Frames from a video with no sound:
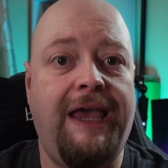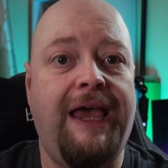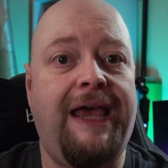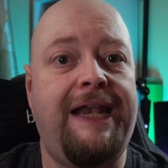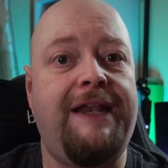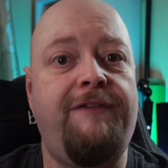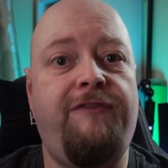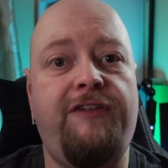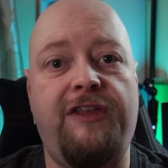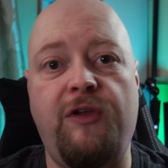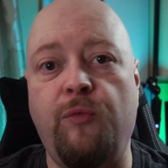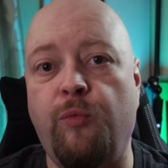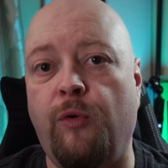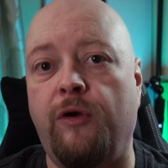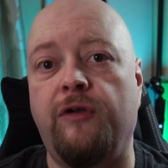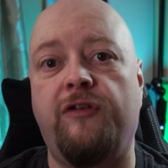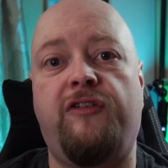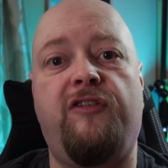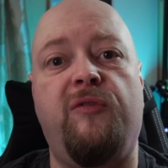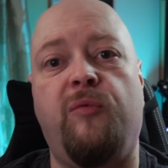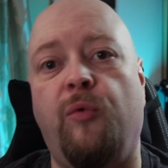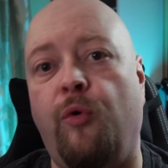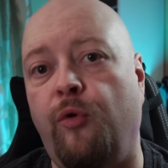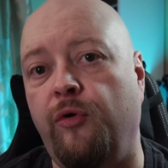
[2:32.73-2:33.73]
and if you
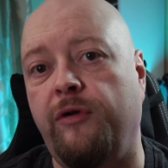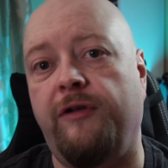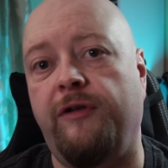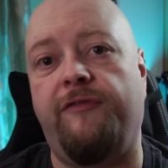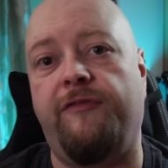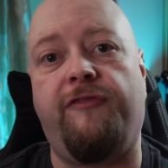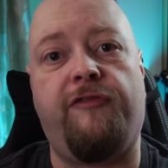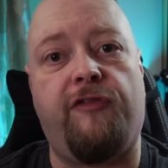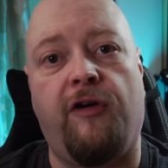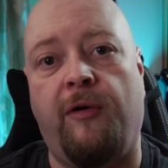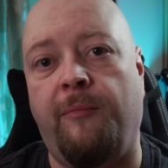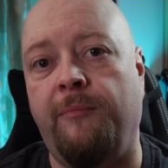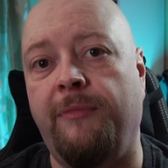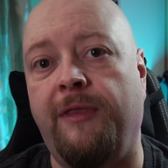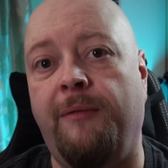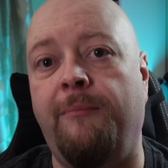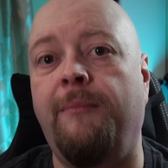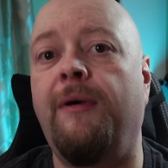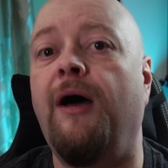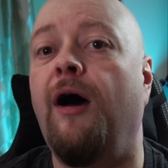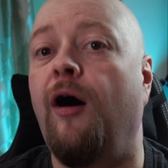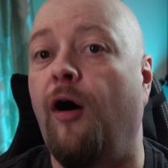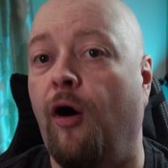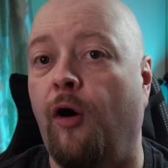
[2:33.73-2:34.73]
want to order from them
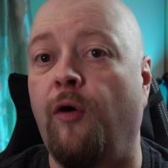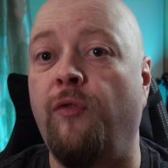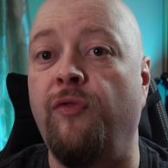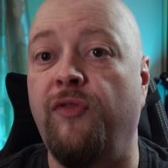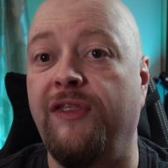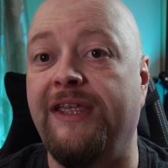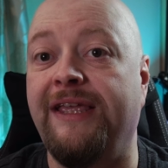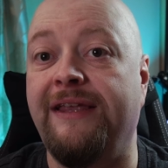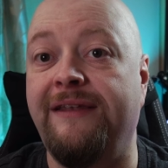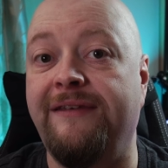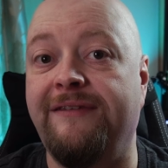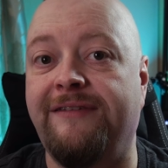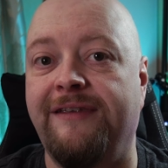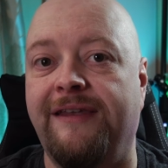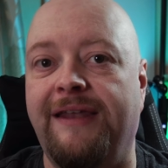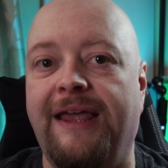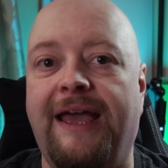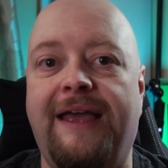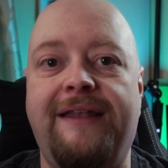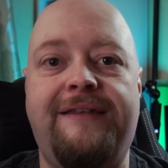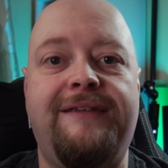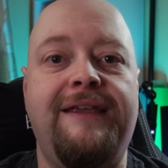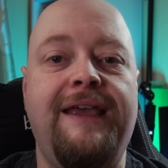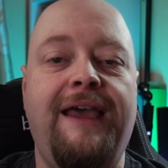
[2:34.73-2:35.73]
on the
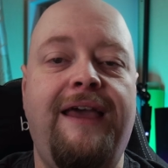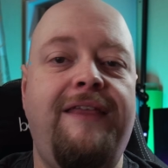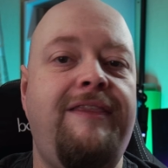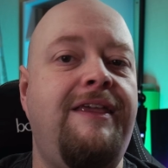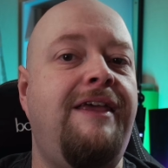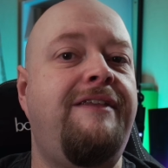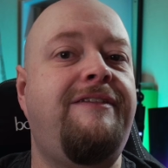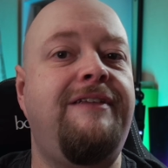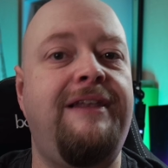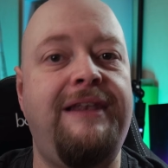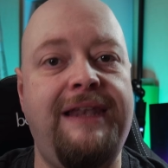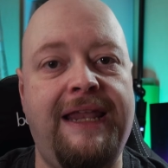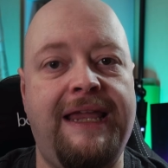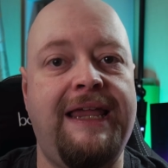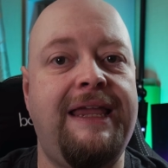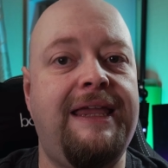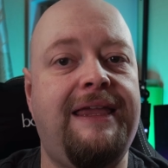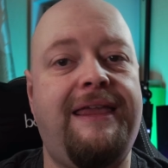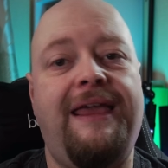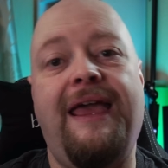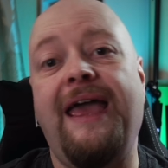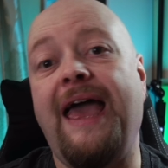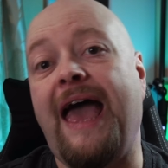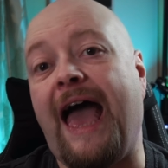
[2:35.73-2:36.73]
internet, there's a
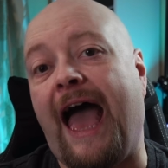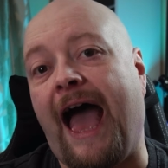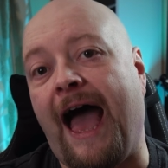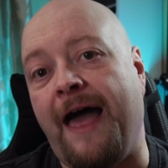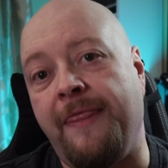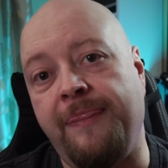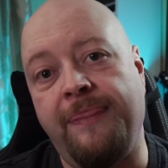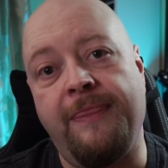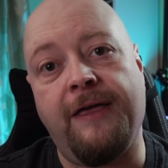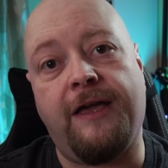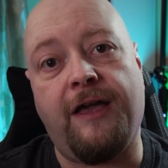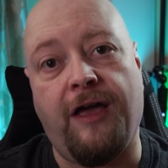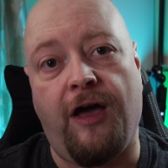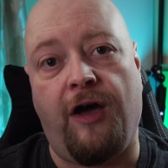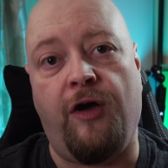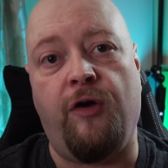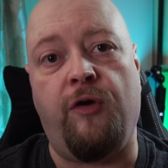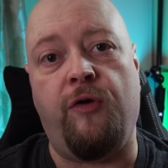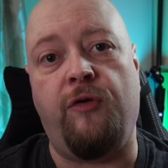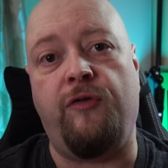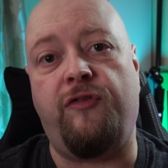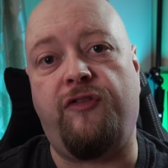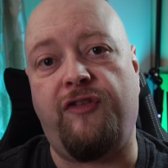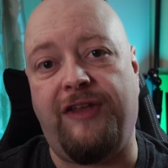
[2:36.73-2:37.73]
link and the
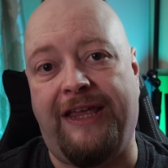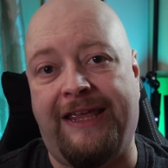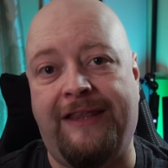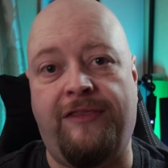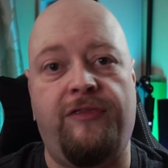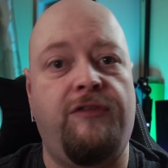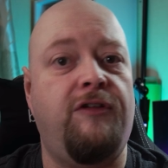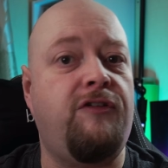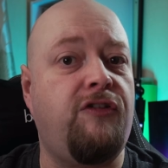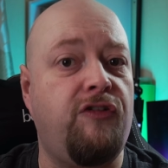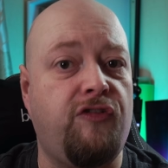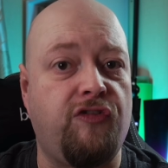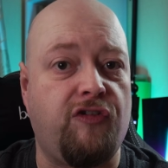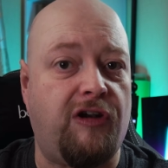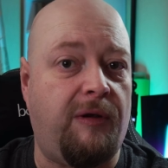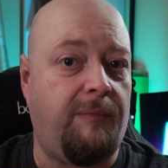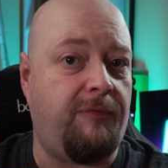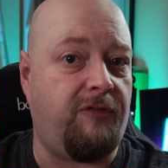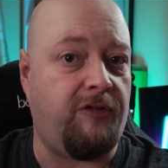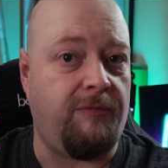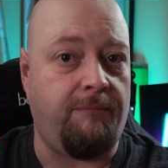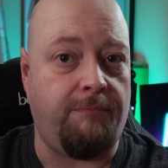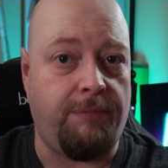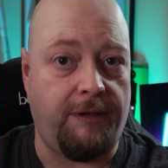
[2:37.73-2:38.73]
codes in the
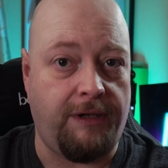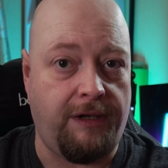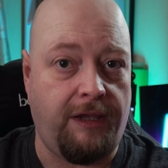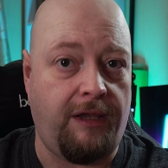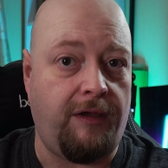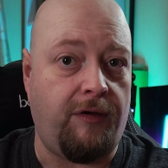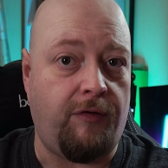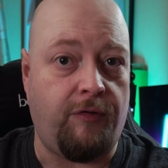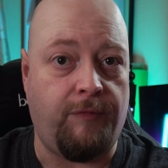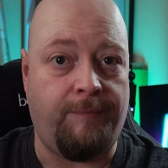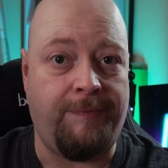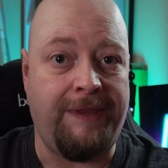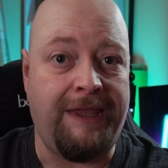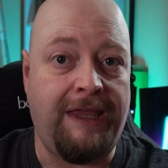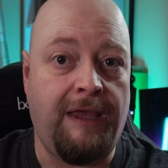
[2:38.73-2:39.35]
description below.